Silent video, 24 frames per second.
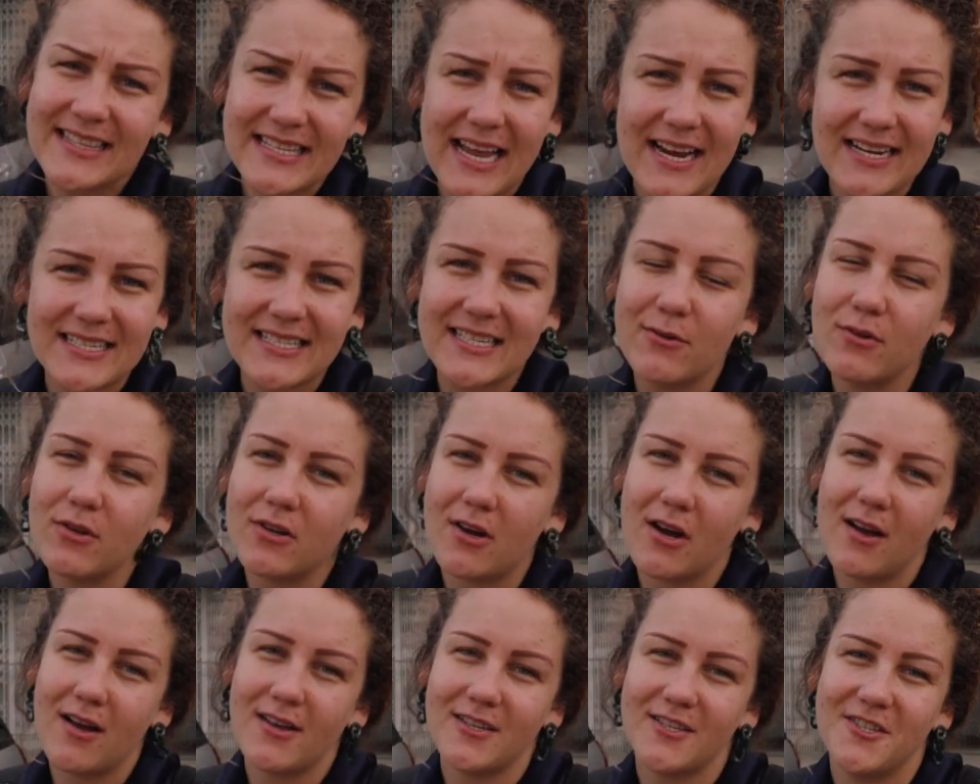Taxi will
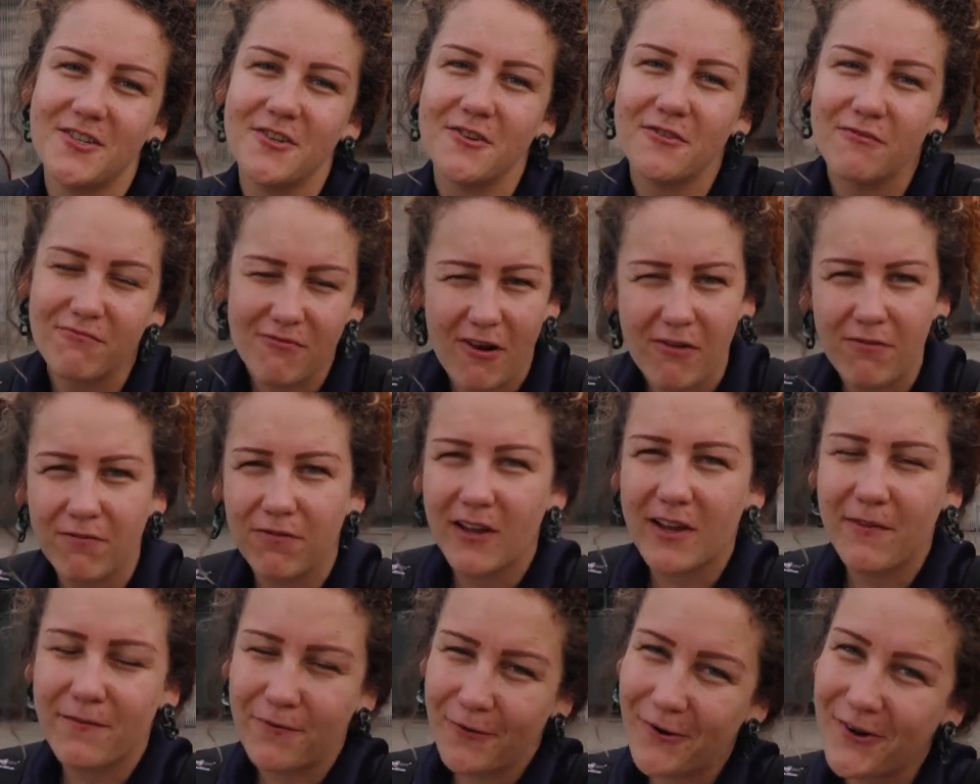cost you
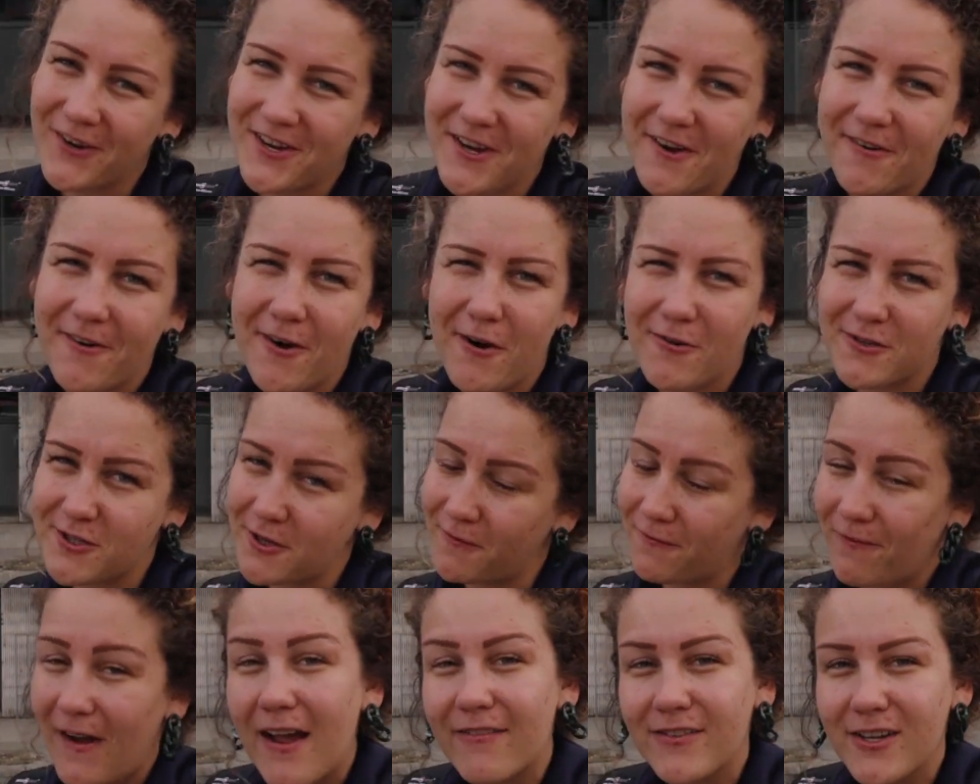roughly €4 or
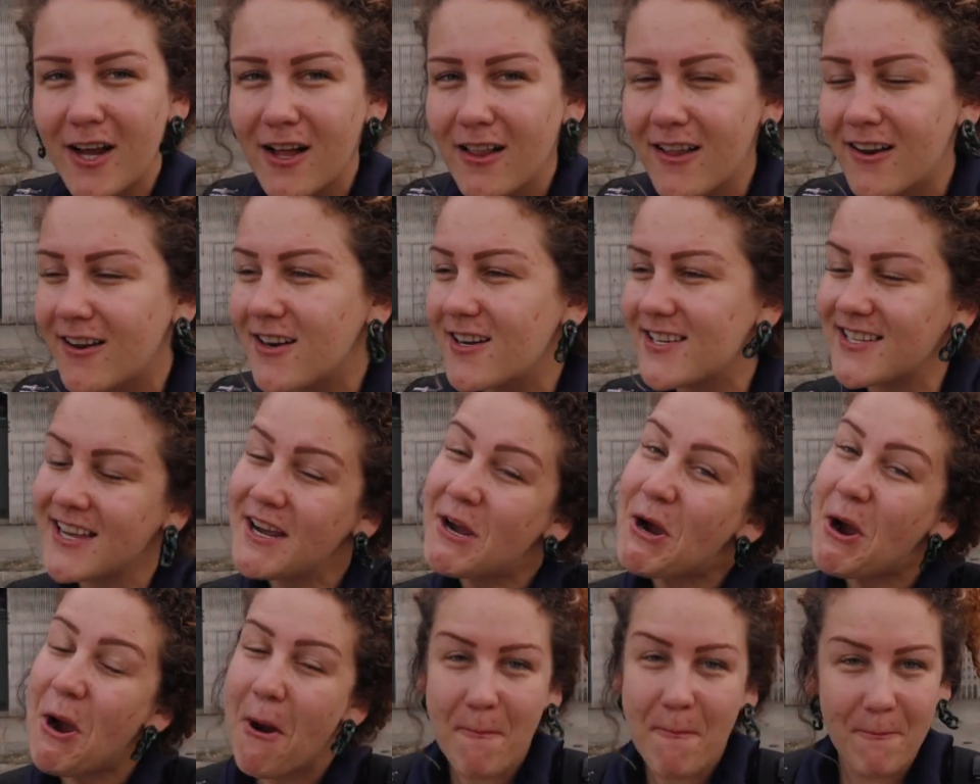$5,
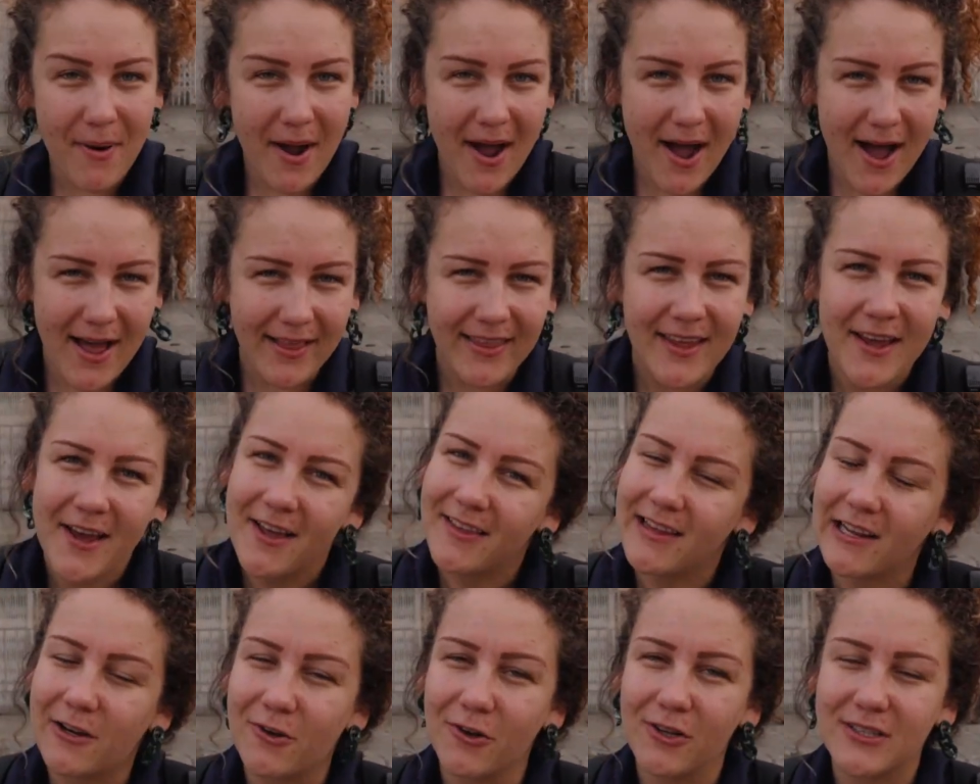but
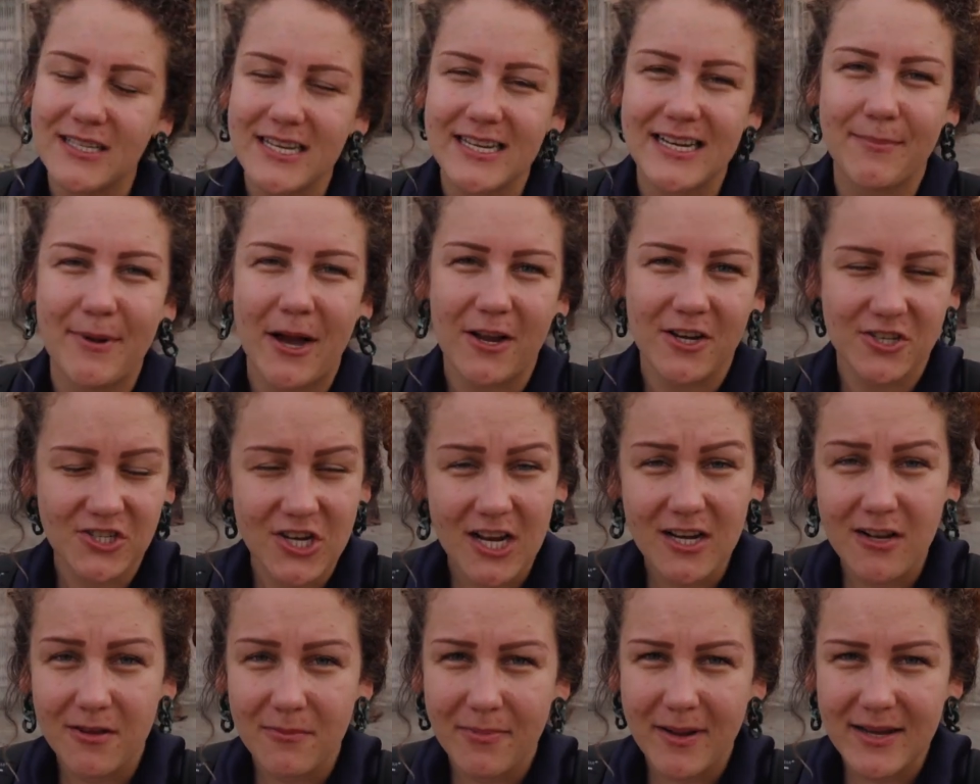the cool thing about a
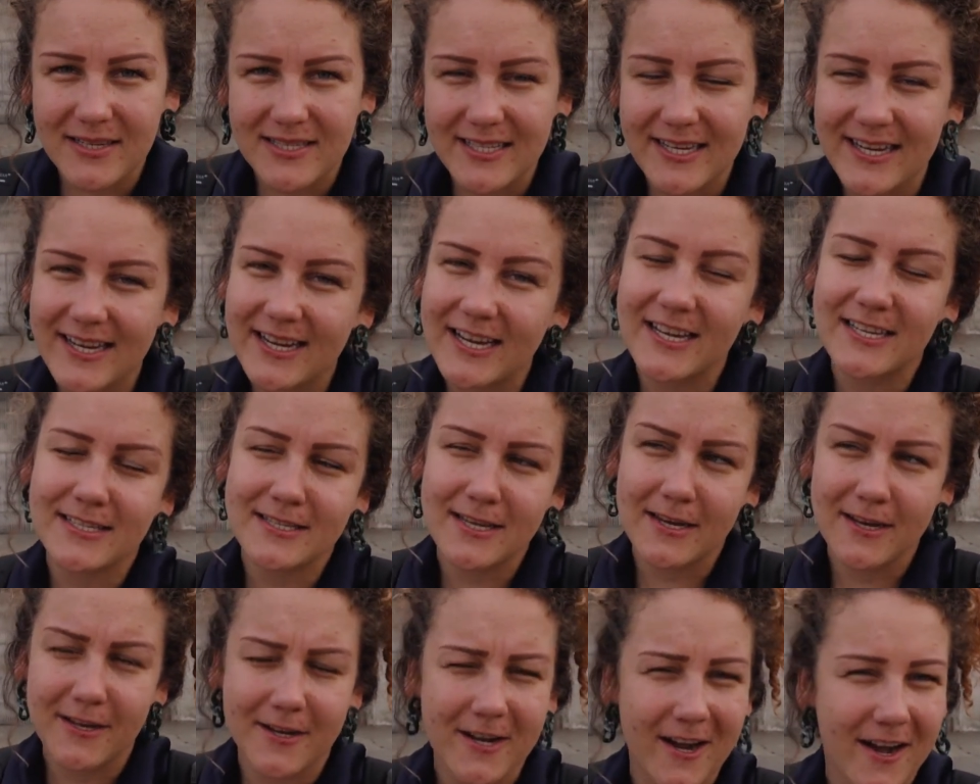shuttle bus is
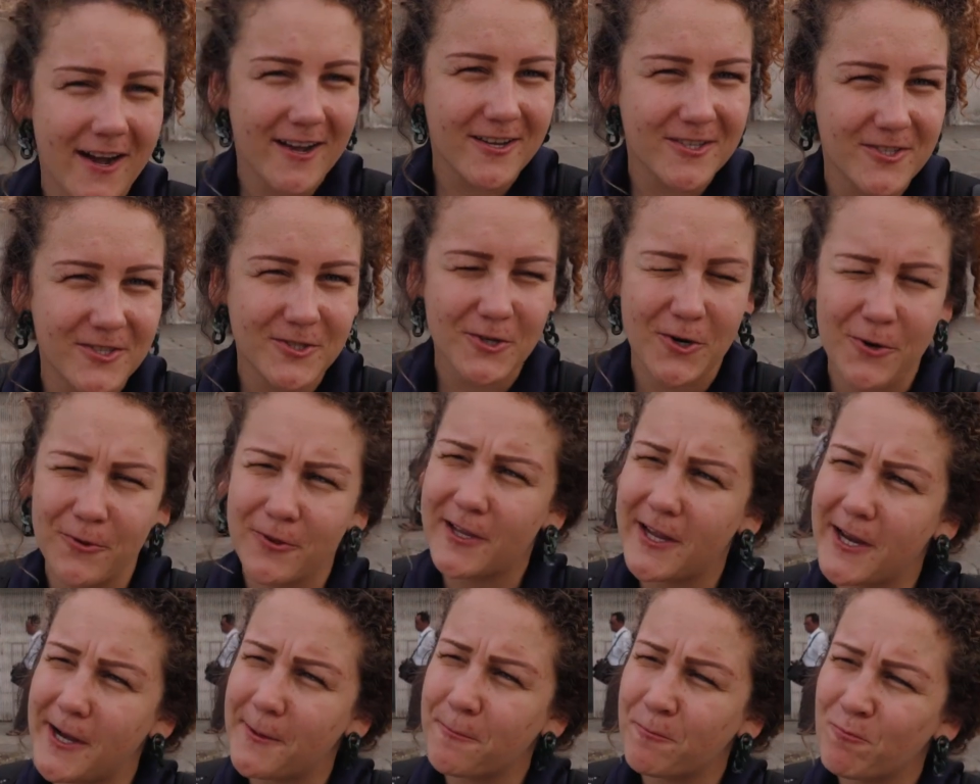that it costs
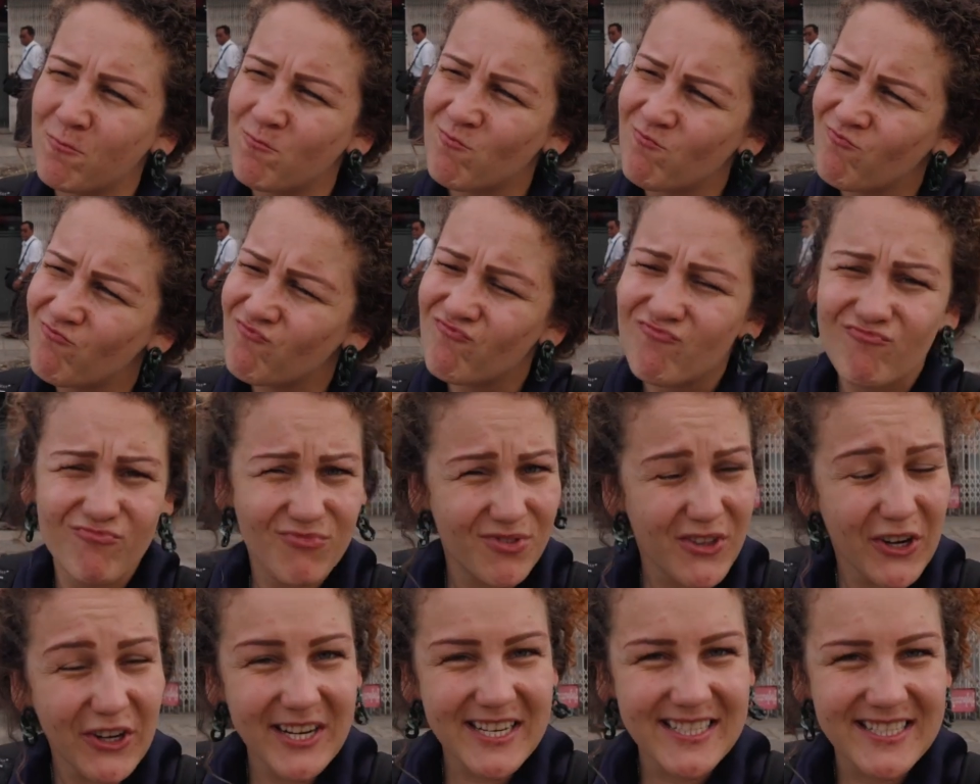only
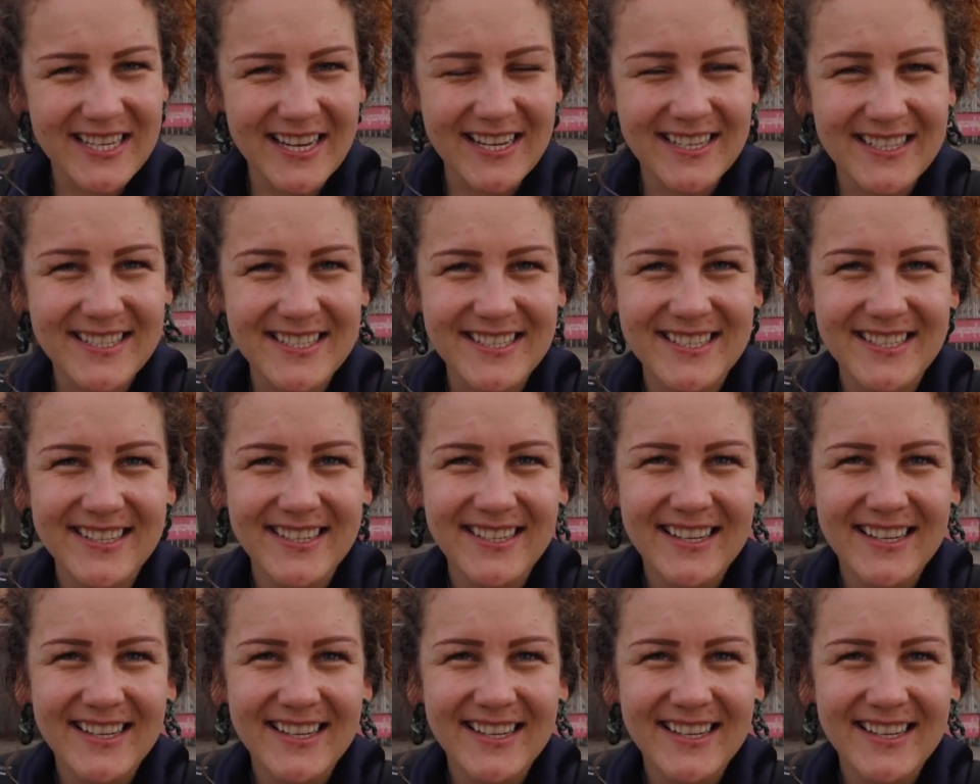30 cents.